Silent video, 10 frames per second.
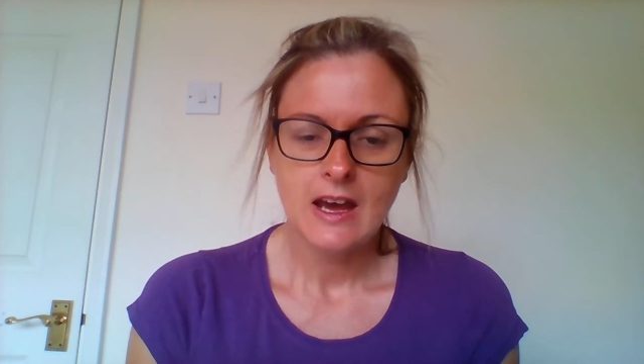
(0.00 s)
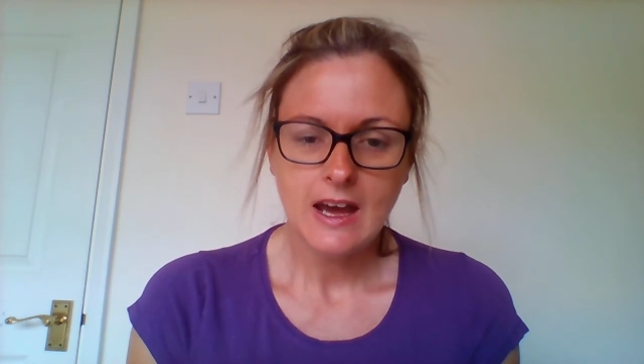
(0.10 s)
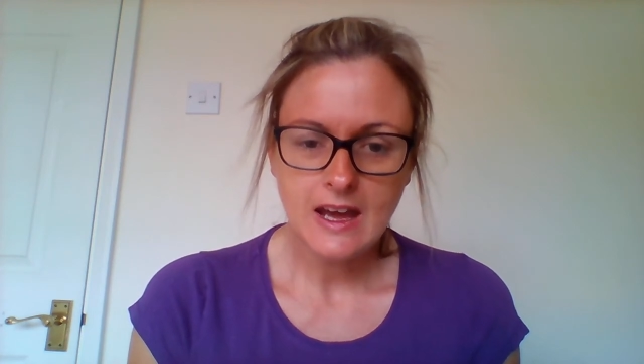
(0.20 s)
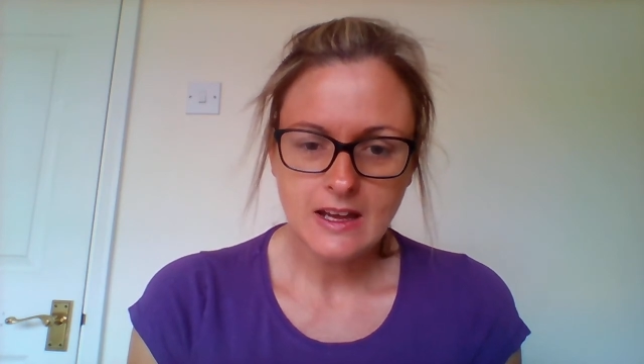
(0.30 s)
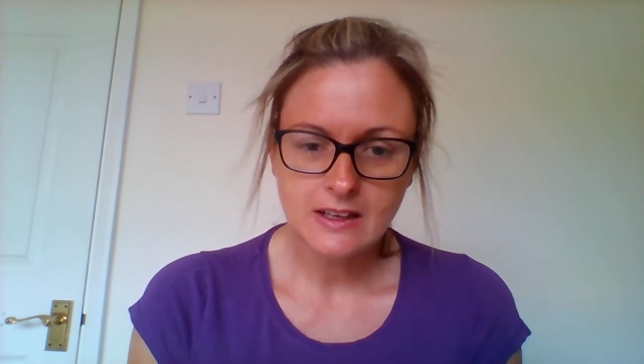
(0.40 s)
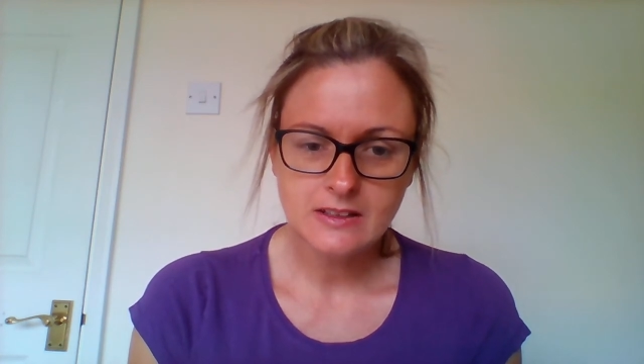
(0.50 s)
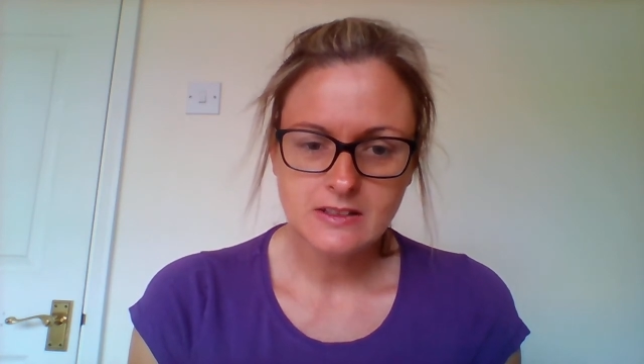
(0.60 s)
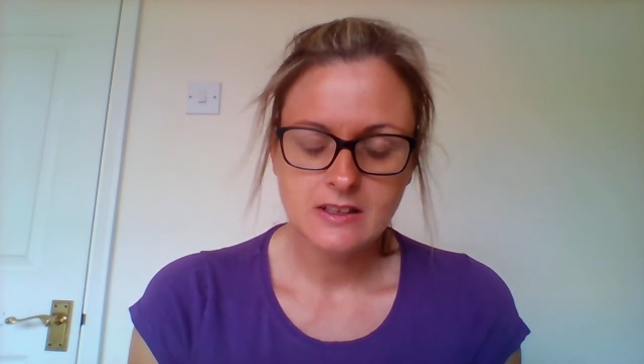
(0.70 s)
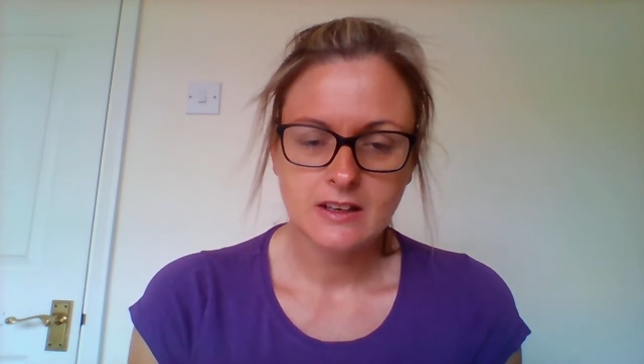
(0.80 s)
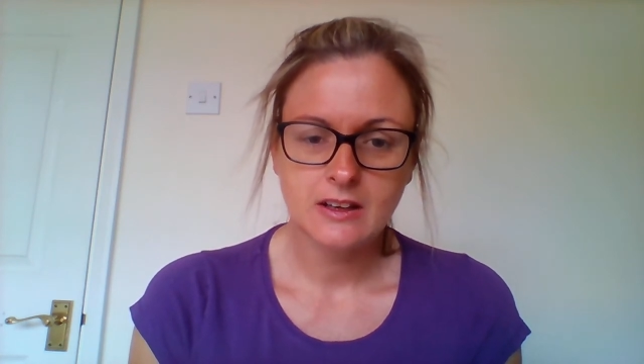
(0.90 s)
and
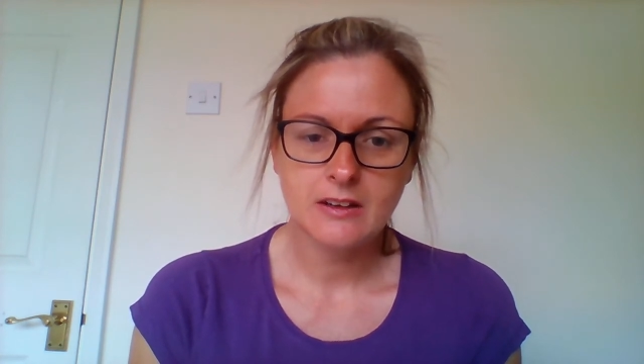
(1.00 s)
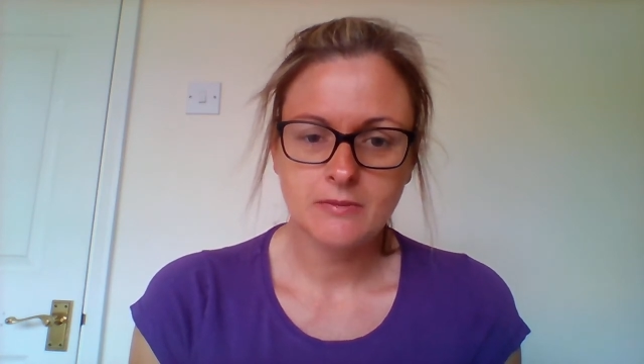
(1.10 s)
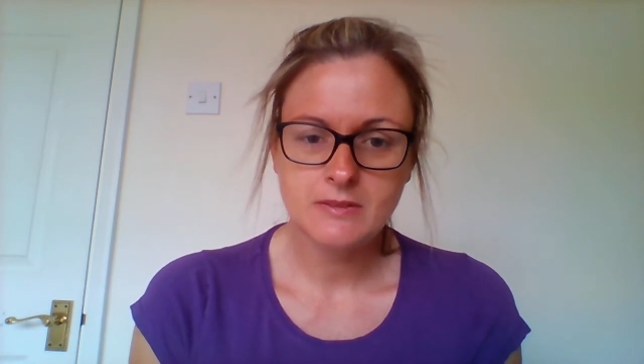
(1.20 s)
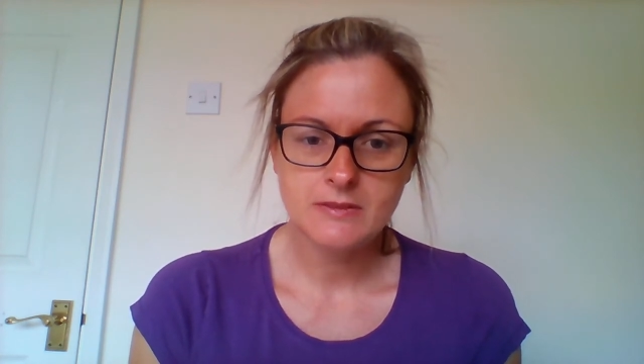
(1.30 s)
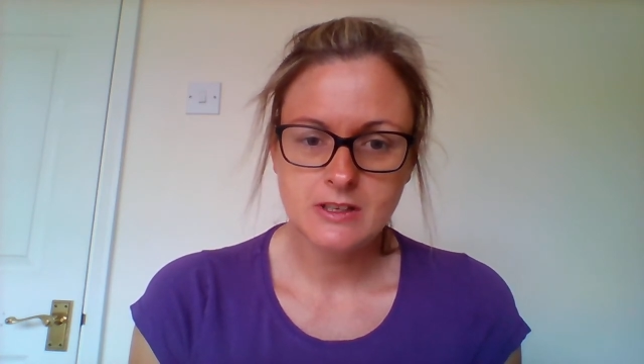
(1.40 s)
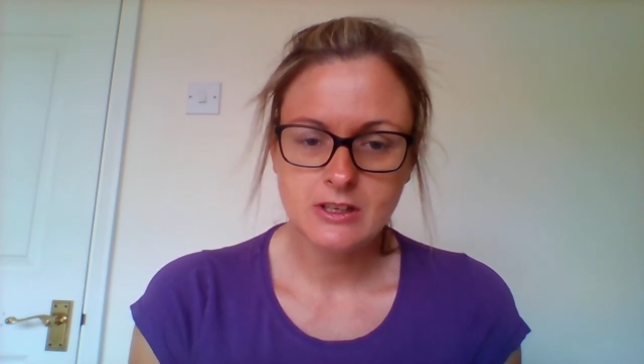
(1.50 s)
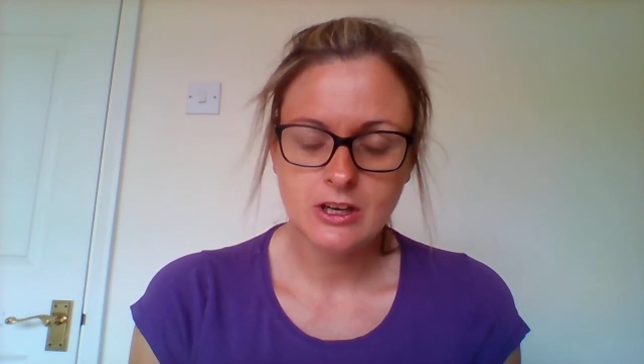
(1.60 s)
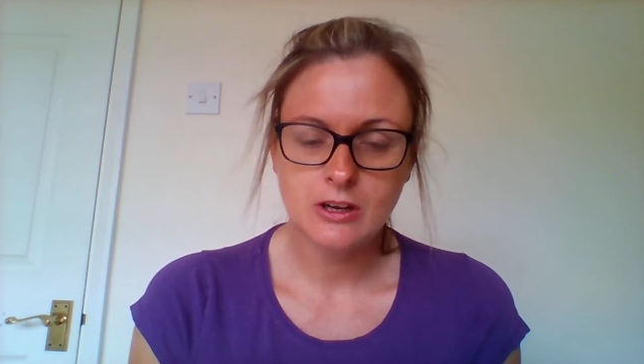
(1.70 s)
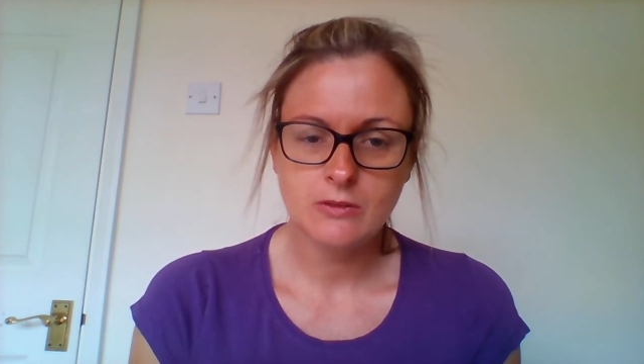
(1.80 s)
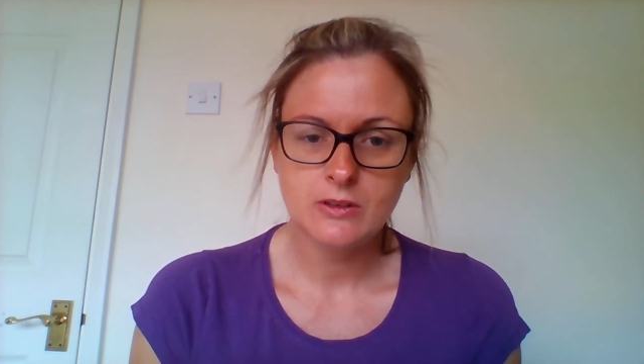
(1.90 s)

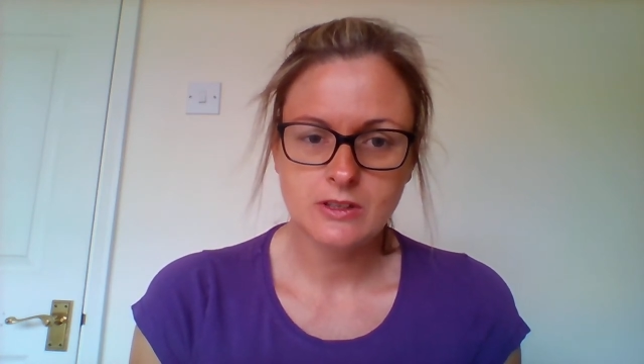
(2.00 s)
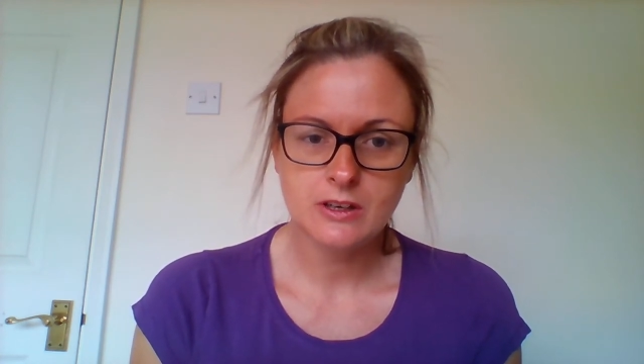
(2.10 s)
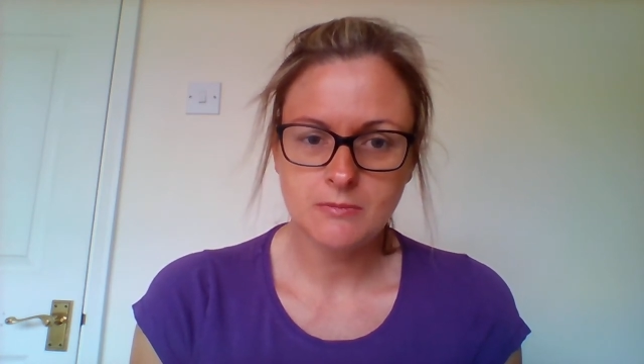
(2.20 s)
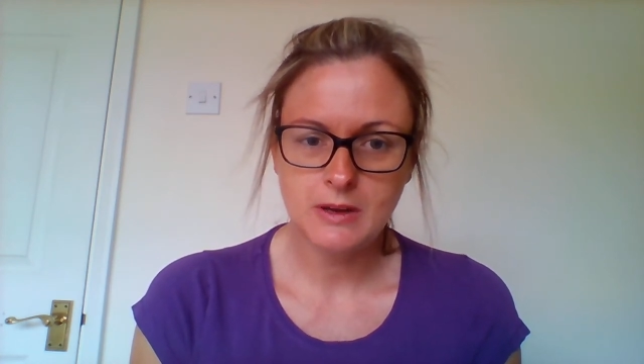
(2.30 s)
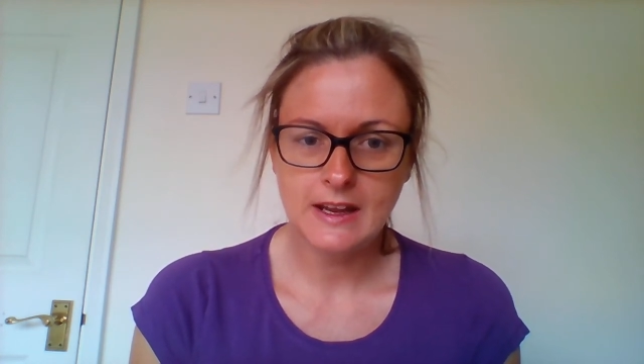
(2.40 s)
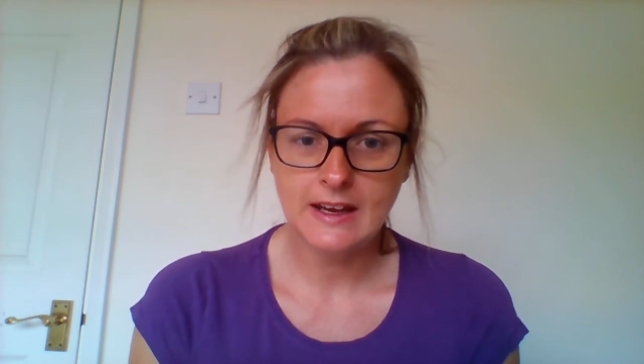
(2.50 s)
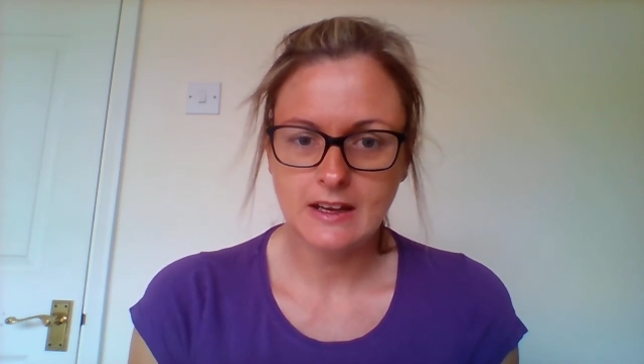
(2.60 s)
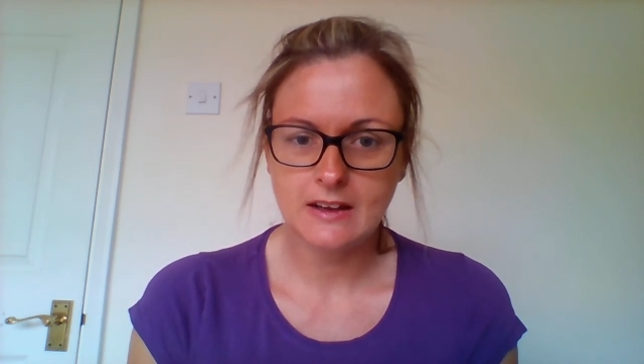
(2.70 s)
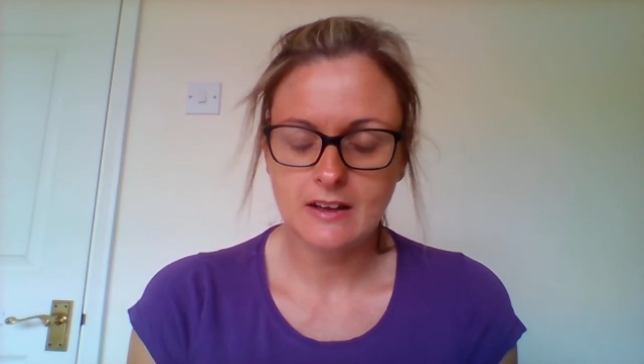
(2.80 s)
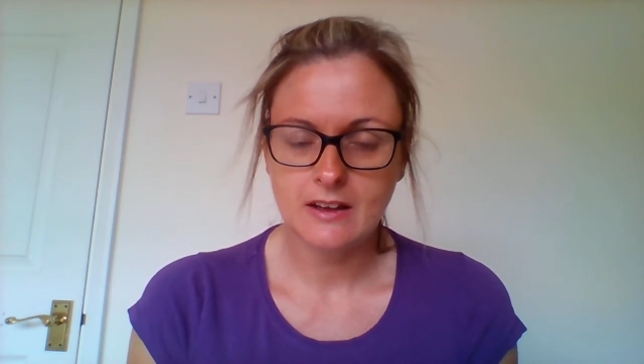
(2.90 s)
continue to complete
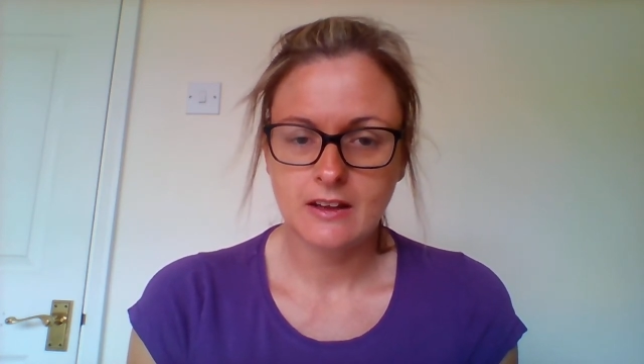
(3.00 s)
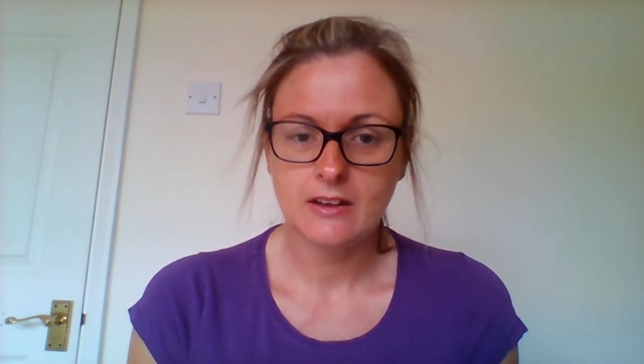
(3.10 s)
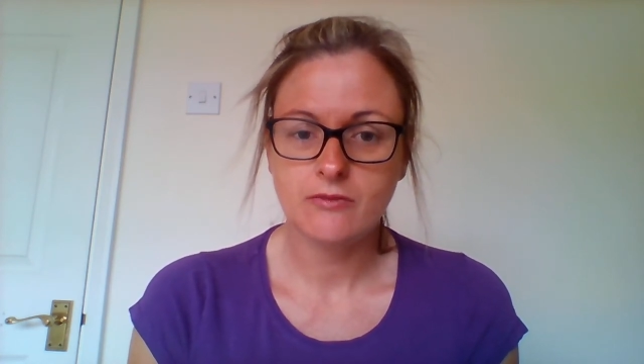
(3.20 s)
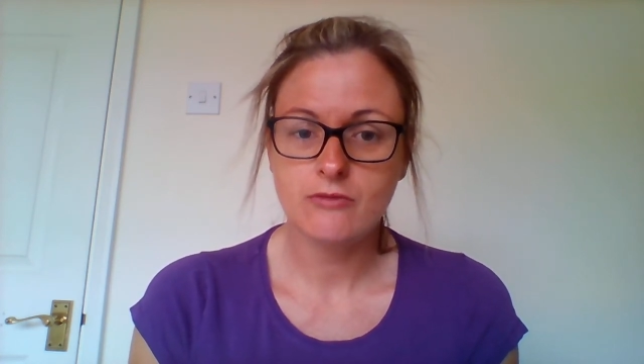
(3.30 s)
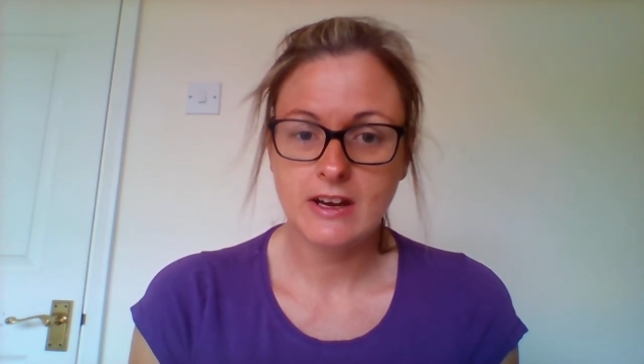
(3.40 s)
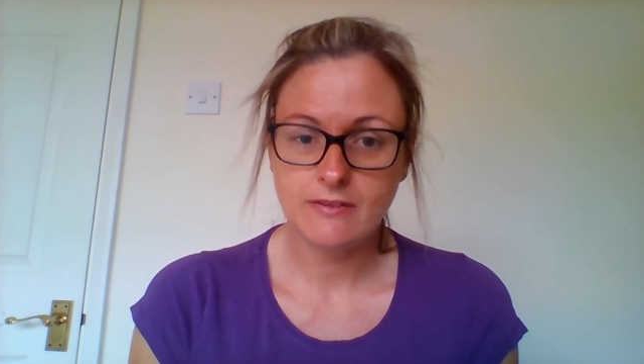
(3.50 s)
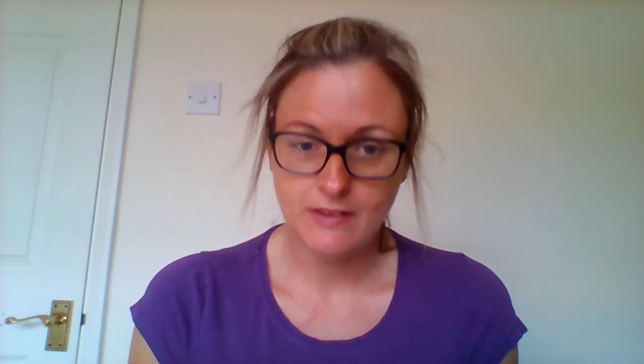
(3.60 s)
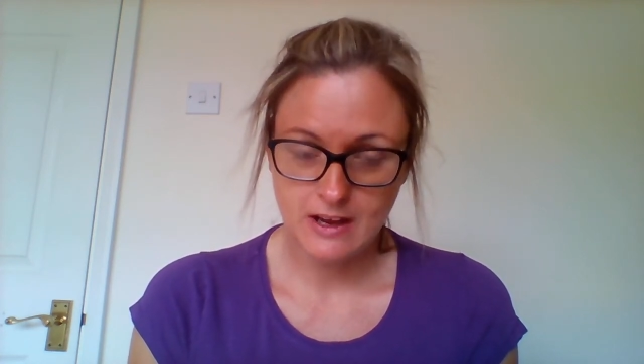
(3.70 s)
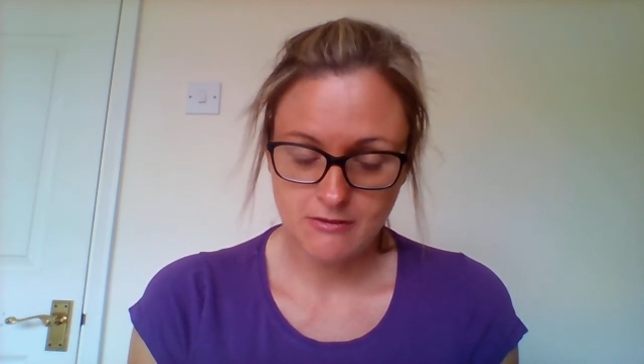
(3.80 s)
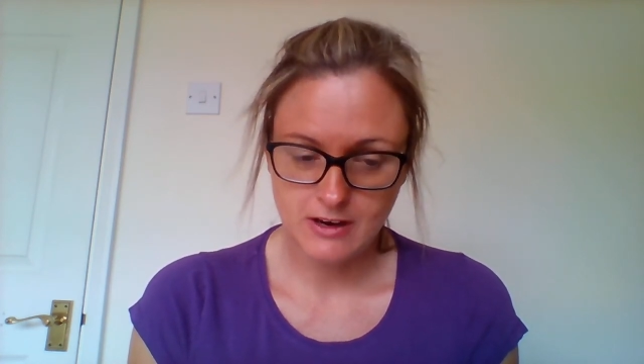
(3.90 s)
Read
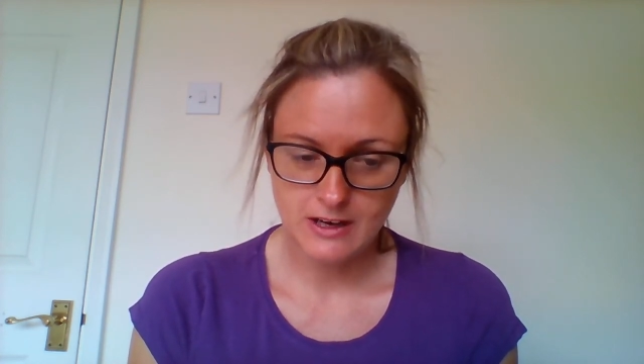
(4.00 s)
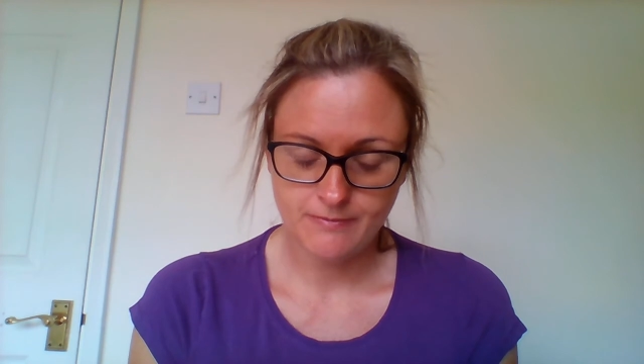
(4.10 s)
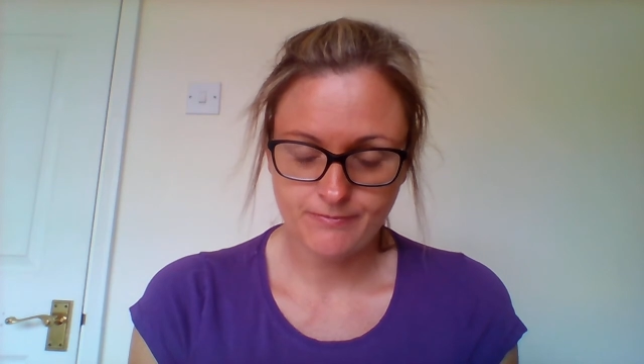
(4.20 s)
Theory.